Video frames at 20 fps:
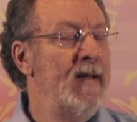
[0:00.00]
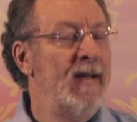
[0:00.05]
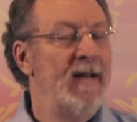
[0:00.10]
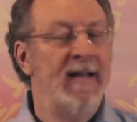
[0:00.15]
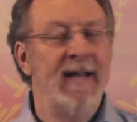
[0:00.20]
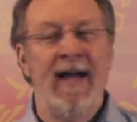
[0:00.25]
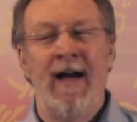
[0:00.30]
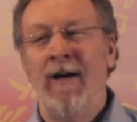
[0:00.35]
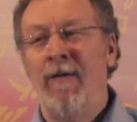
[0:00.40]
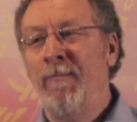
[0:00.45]

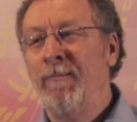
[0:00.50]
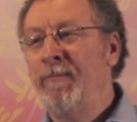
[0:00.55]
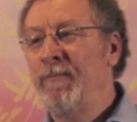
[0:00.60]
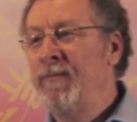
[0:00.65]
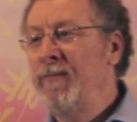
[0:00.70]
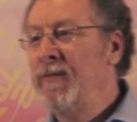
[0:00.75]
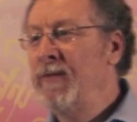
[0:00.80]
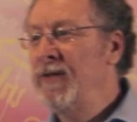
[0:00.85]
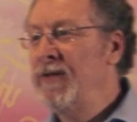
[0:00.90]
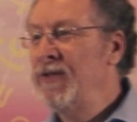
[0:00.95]
Now,
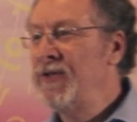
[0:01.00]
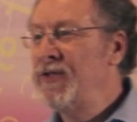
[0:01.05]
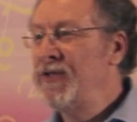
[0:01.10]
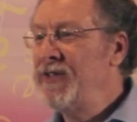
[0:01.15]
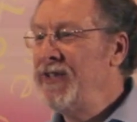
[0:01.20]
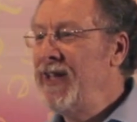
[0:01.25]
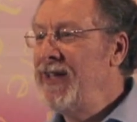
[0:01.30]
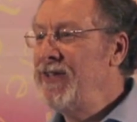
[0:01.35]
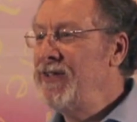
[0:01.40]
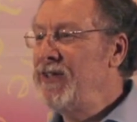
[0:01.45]

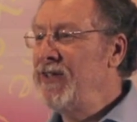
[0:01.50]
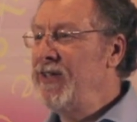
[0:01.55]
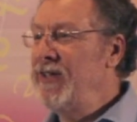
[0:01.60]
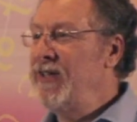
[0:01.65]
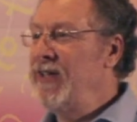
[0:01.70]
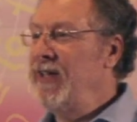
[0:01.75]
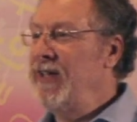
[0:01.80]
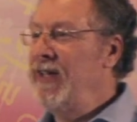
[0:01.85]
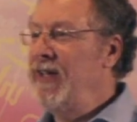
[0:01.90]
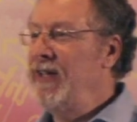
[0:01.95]
since it
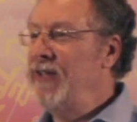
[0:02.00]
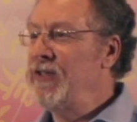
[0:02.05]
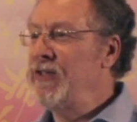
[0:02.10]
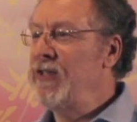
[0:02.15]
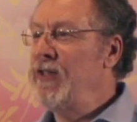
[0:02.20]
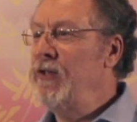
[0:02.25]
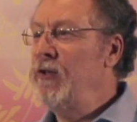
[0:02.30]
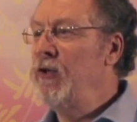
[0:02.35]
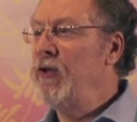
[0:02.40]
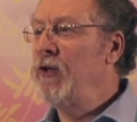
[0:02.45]
is
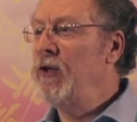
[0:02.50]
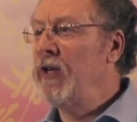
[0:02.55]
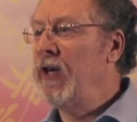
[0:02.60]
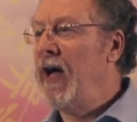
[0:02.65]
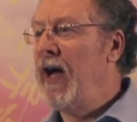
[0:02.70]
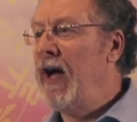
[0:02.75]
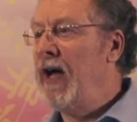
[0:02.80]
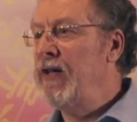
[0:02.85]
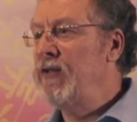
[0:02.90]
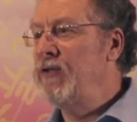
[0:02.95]
in your
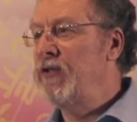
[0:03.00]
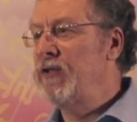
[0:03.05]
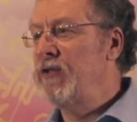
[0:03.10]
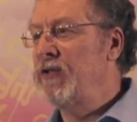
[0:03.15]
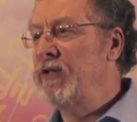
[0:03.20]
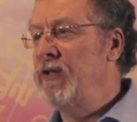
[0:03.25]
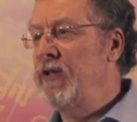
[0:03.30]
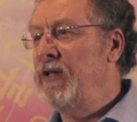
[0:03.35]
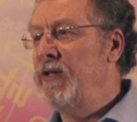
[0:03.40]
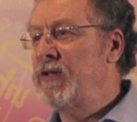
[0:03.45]

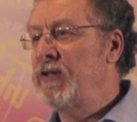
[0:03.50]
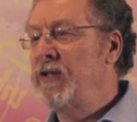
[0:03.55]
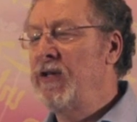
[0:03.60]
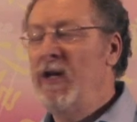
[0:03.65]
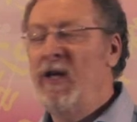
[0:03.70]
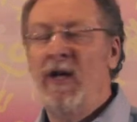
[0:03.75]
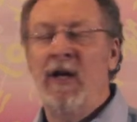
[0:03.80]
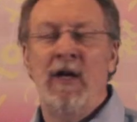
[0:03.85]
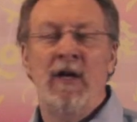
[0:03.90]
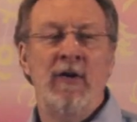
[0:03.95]
consciousness,
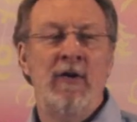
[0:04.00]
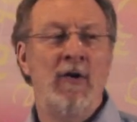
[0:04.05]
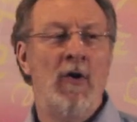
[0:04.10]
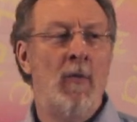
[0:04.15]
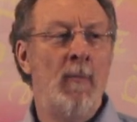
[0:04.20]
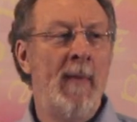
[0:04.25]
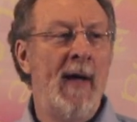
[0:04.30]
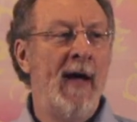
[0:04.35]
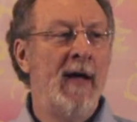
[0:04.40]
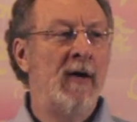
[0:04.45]
no
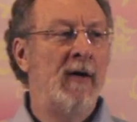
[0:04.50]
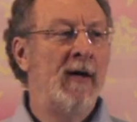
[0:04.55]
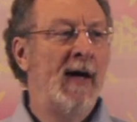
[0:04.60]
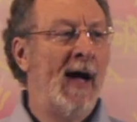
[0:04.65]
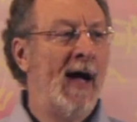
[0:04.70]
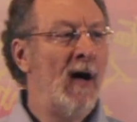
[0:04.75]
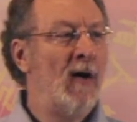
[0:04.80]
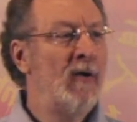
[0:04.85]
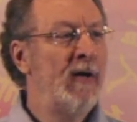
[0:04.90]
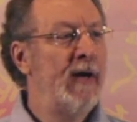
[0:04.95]
matter
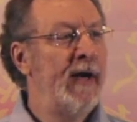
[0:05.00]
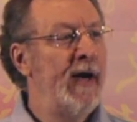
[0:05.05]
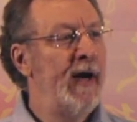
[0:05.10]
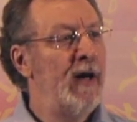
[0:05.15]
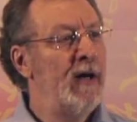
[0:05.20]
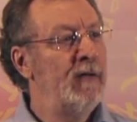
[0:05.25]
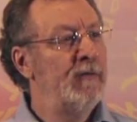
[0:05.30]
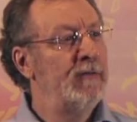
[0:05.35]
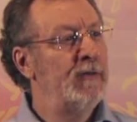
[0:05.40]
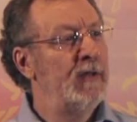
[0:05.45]
how
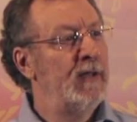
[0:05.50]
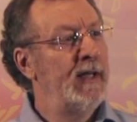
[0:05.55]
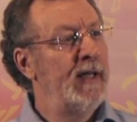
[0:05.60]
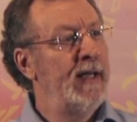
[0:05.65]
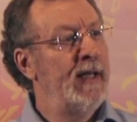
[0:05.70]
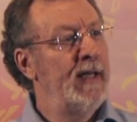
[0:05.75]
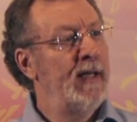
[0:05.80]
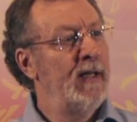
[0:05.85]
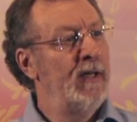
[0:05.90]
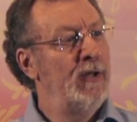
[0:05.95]

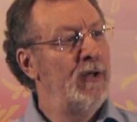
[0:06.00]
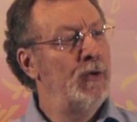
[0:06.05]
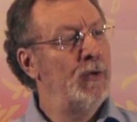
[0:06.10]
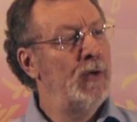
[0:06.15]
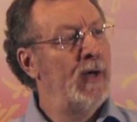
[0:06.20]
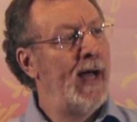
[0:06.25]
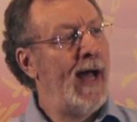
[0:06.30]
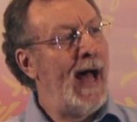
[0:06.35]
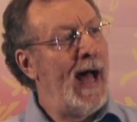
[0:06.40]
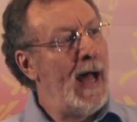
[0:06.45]
carefully you
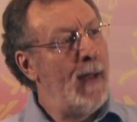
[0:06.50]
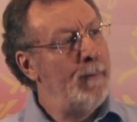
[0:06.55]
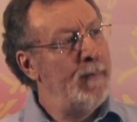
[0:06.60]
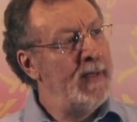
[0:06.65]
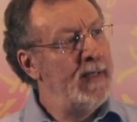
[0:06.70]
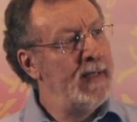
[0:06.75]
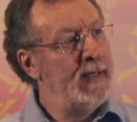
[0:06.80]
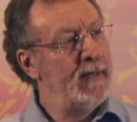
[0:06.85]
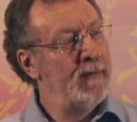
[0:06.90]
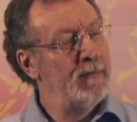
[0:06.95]

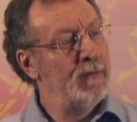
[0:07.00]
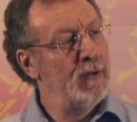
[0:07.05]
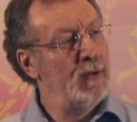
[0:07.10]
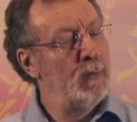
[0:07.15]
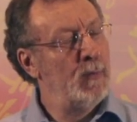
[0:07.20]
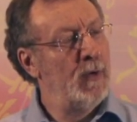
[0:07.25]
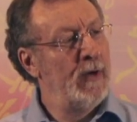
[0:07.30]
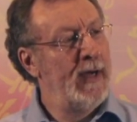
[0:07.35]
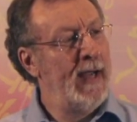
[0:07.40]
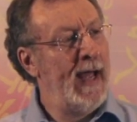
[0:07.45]
copied it
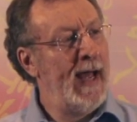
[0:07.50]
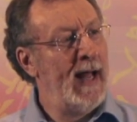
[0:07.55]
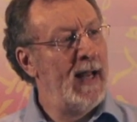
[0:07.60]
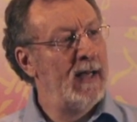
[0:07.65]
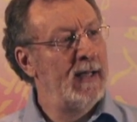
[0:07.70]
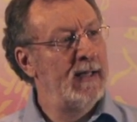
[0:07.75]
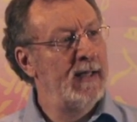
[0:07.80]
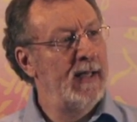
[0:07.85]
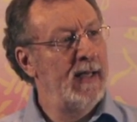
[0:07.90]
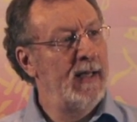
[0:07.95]
from
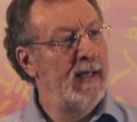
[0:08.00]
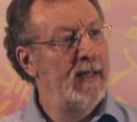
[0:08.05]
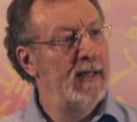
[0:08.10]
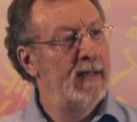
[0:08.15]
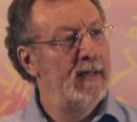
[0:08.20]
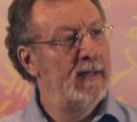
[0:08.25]
reality,